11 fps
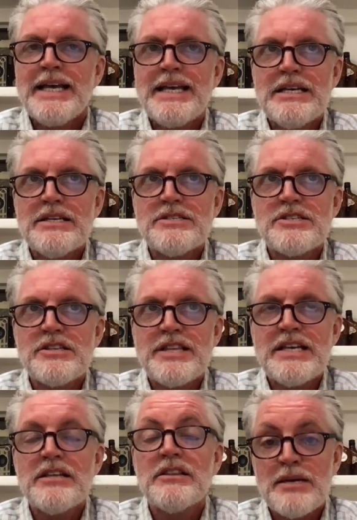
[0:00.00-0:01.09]
is
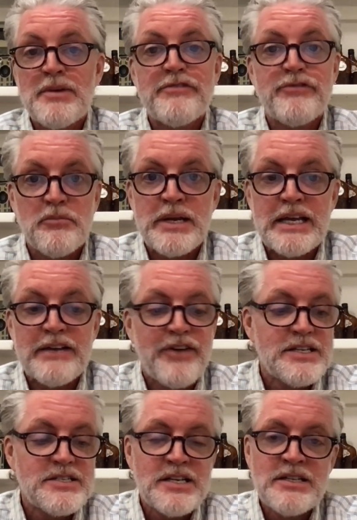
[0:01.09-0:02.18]
the limit for me. If
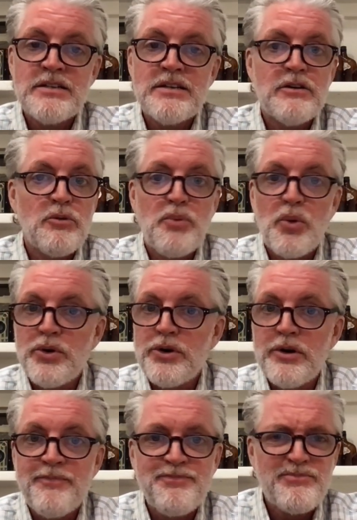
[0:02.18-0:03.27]
I send a
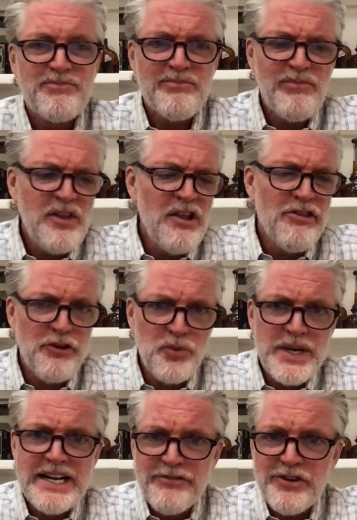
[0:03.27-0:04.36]
reporter
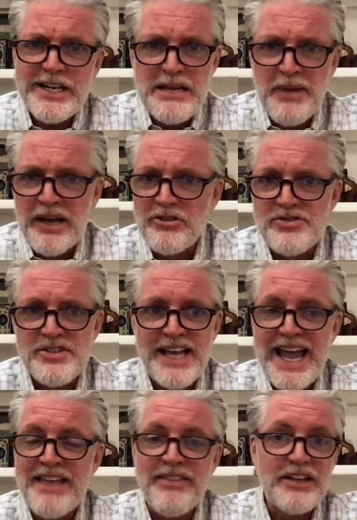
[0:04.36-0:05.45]
3 different emails
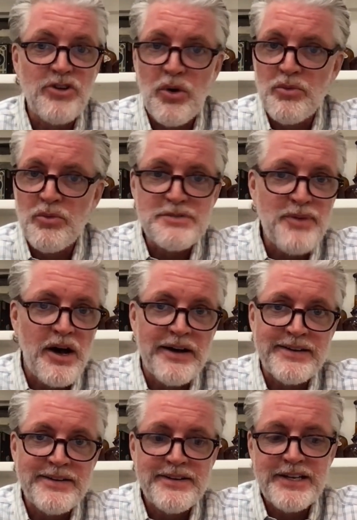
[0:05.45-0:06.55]
and they don't
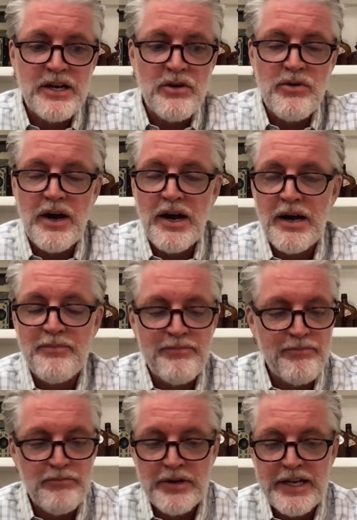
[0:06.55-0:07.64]
respond,
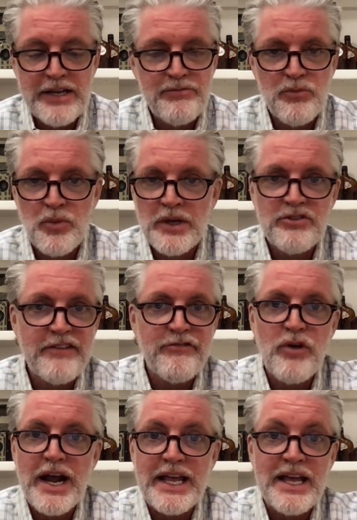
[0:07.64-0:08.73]
Monday, Wednesday,
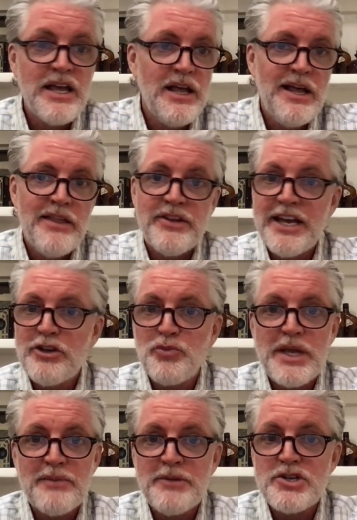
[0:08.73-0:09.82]
Friday, the next
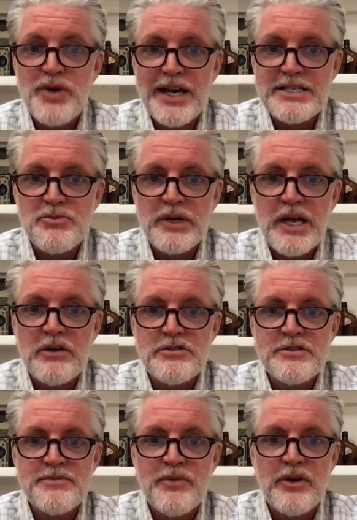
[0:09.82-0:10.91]
week I'm going to try someone
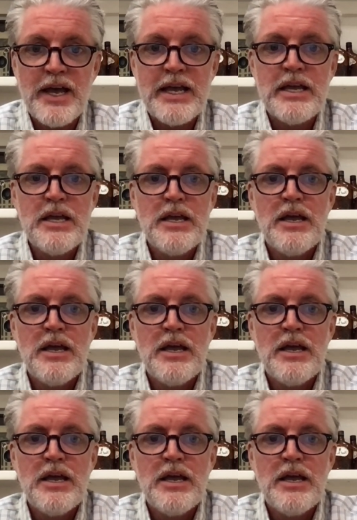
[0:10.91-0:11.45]
else. Okay.